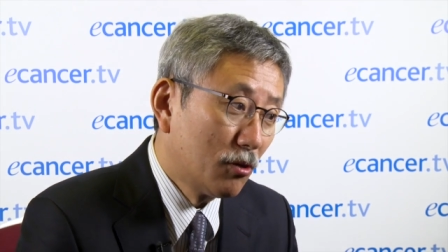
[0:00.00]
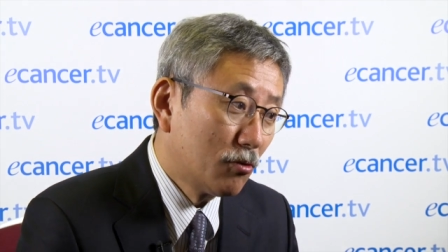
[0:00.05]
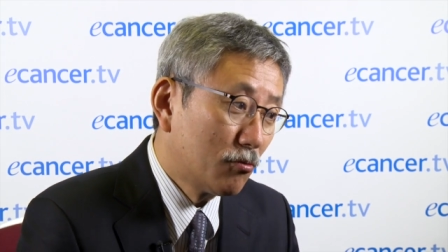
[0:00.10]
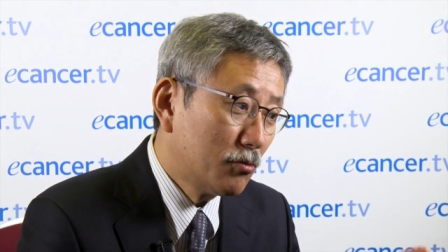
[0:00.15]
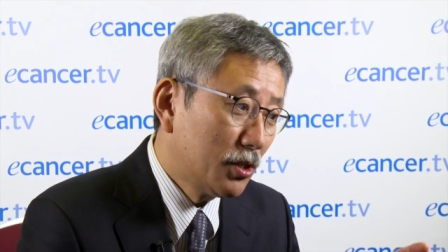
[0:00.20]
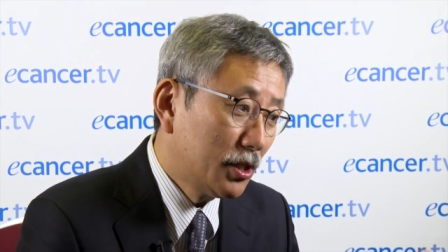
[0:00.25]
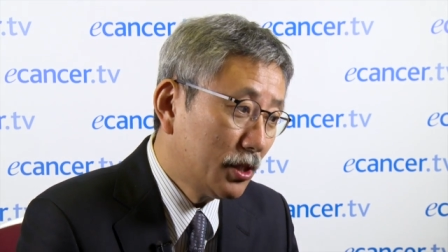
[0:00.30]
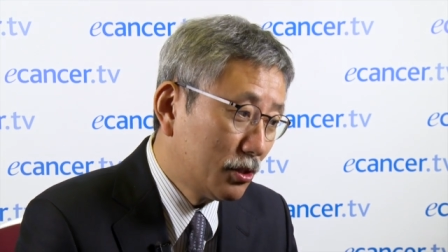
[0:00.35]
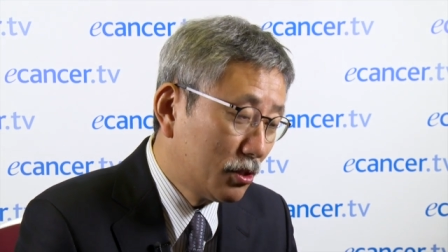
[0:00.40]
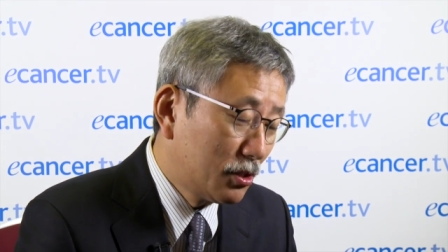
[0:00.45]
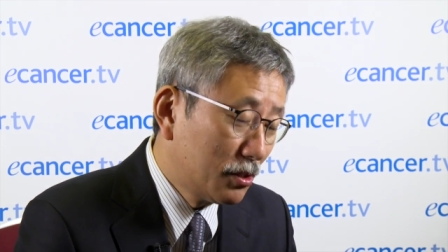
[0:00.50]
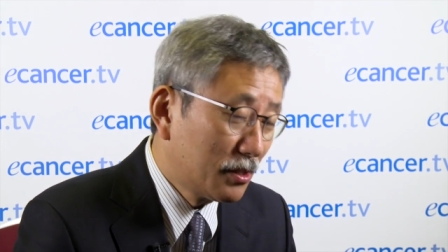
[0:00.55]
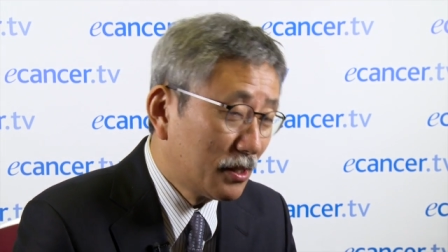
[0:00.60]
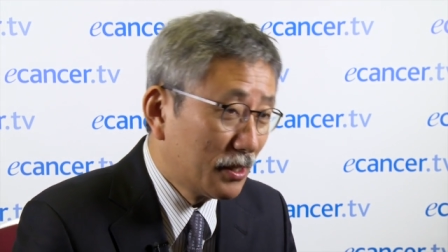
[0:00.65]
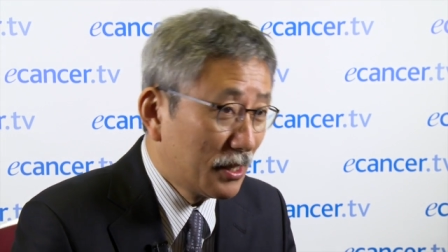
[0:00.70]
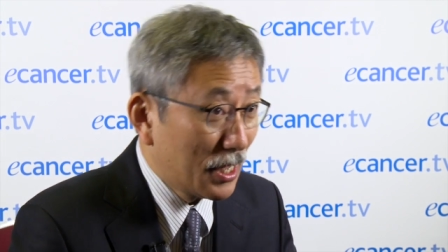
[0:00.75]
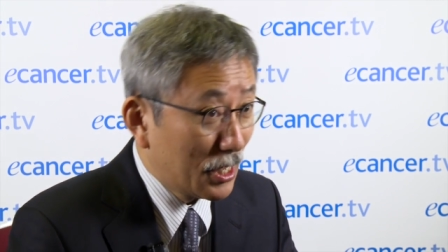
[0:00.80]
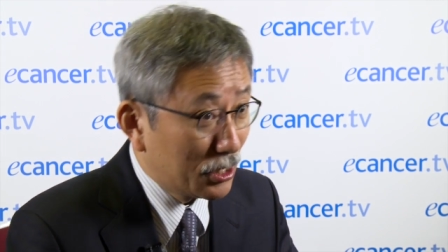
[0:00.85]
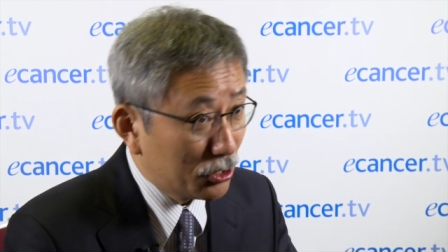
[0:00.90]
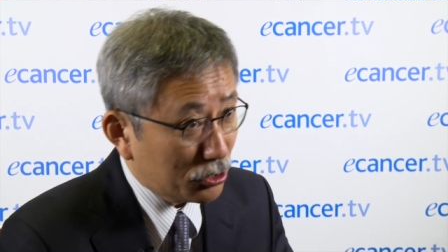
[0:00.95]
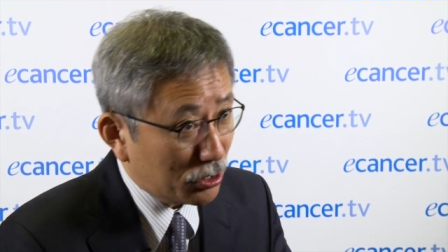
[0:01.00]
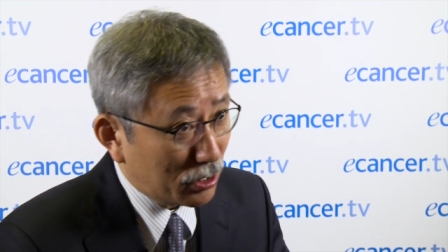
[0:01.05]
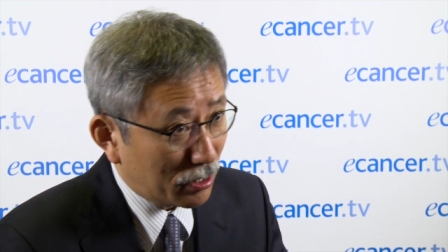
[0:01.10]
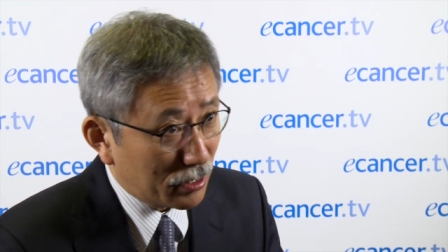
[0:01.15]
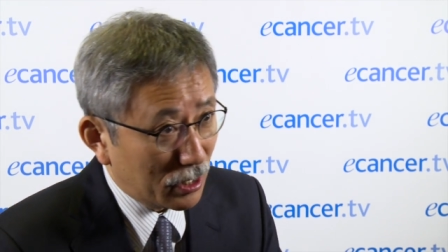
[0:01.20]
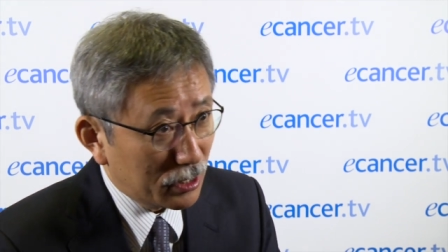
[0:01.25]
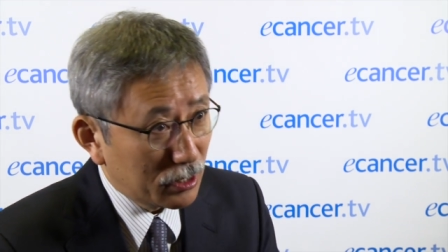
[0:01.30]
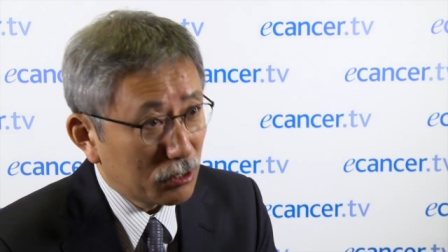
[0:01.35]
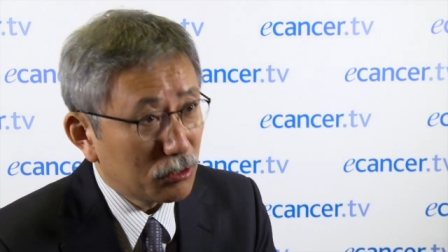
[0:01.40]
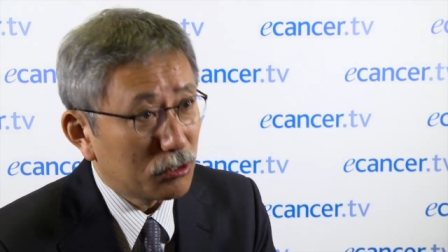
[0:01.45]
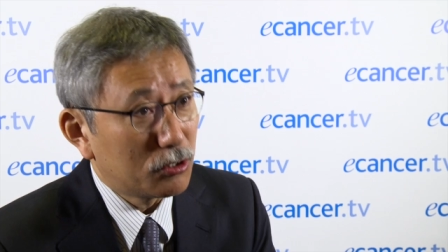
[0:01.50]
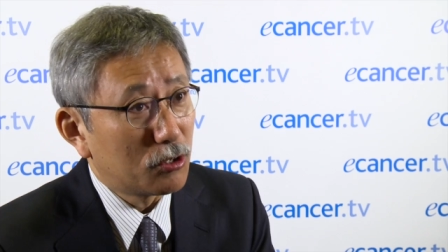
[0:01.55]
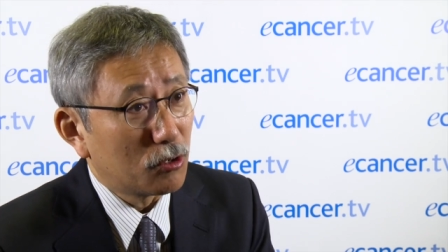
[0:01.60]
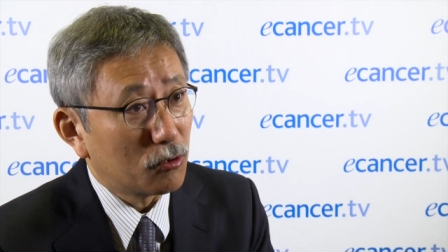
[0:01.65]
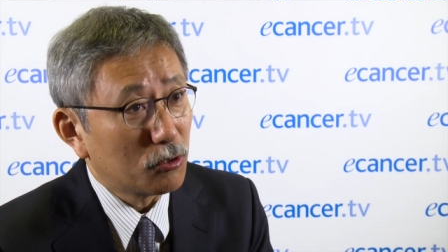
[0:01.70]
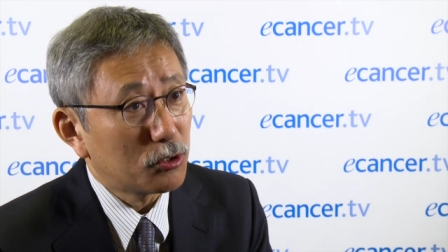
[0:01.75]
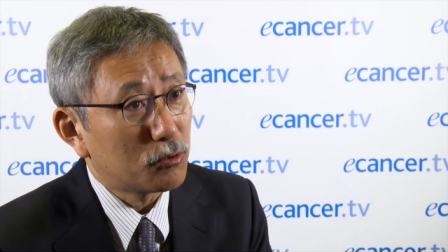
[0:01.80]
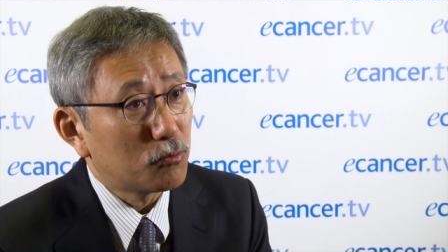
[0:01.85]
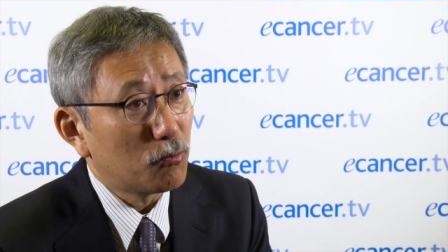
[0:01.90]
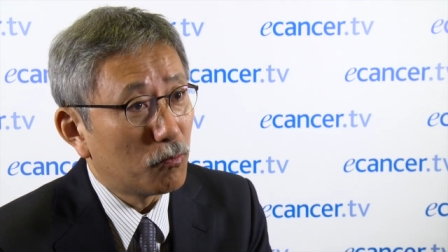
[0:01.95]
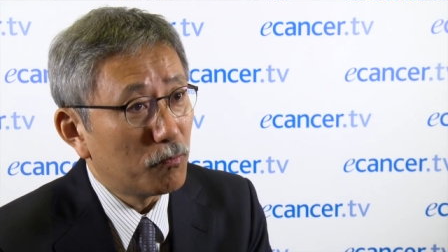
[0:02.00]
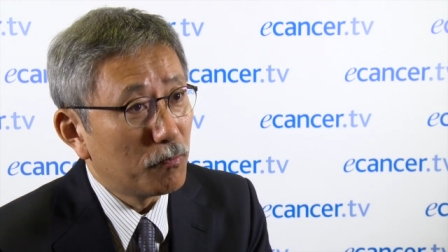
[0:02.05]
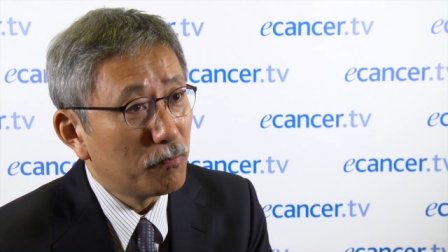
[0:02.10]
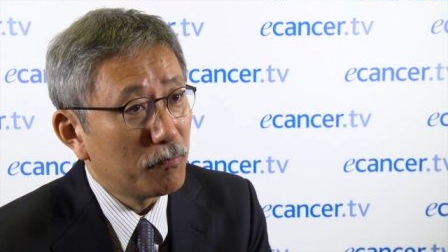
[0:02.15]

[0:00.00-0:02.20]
we escalated dose